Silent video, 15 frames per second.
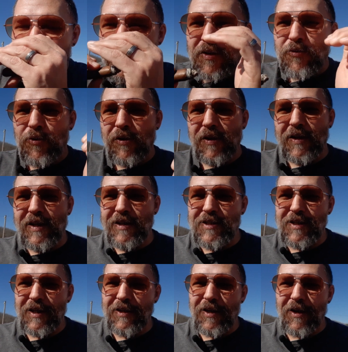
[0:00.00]
really gets
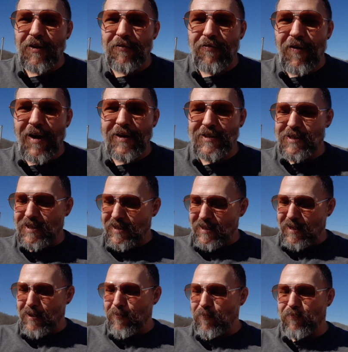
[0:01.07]
in there and finds
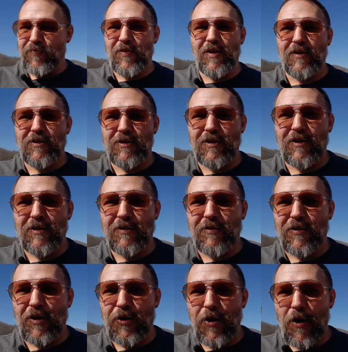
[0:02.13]
the
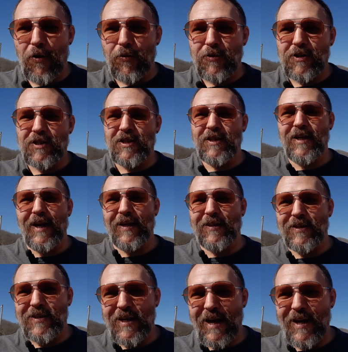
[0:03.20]
notes and the
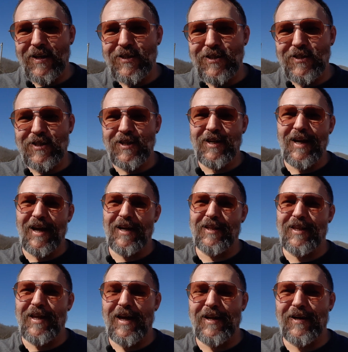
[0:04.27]
tastes and
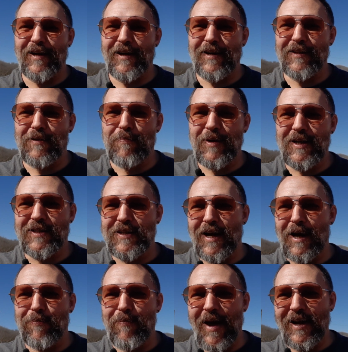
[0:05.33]
that the
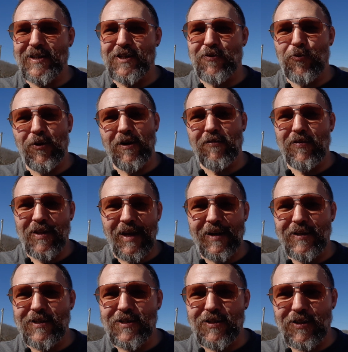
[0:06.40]
B-side magic, whatever that
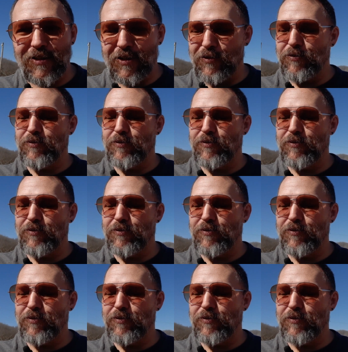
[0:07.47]
is to you.